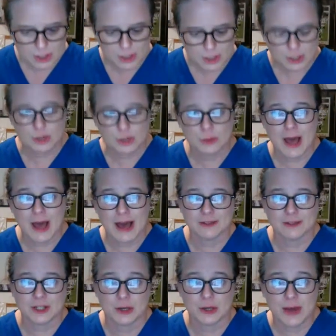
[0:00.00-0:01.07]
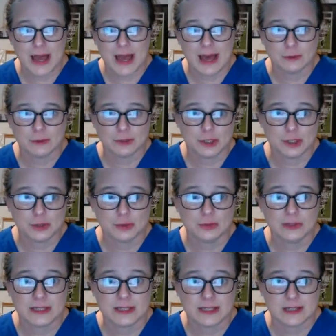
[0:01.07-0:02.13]
You have to know how to
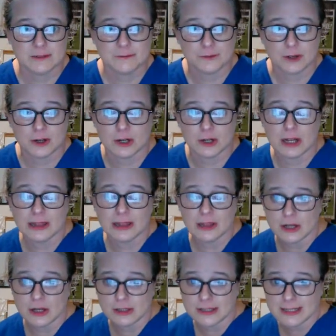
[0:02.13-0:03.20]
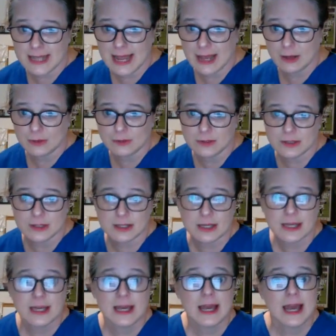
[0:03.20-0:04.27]
listen for lung sounds
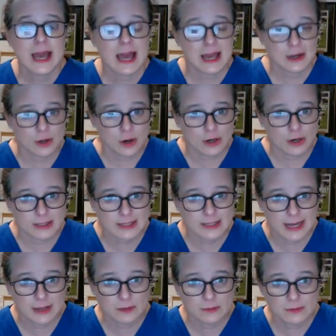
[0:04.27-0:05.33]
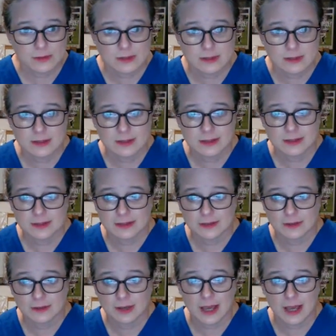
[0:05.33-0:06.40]
and heart sounds,
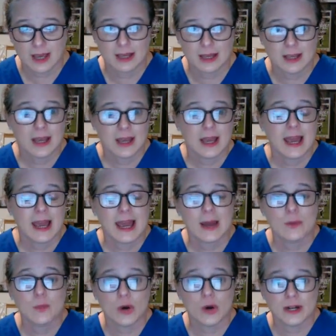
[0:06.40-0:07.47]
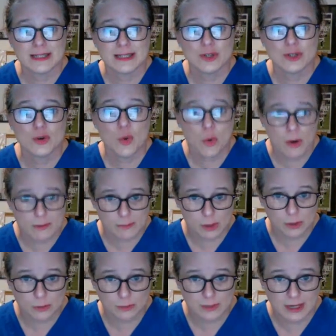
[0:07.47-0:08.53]
okay, and what is
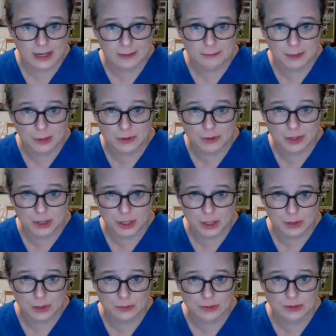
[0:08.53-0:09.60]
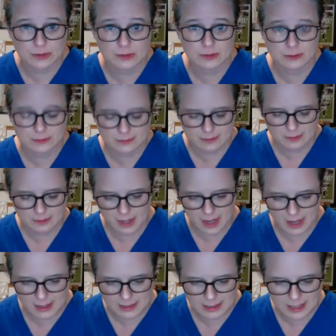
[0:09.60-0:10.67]
normal in both of those,
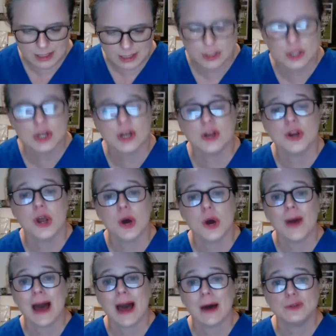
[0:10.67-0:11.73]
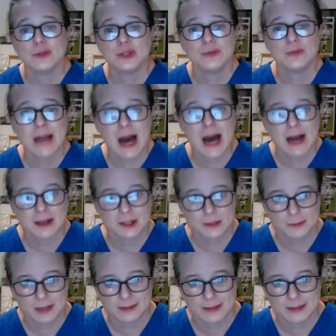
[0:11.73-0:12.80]
okay, and know how to
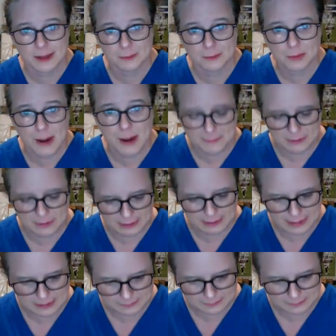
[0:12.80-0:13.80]
document them properly.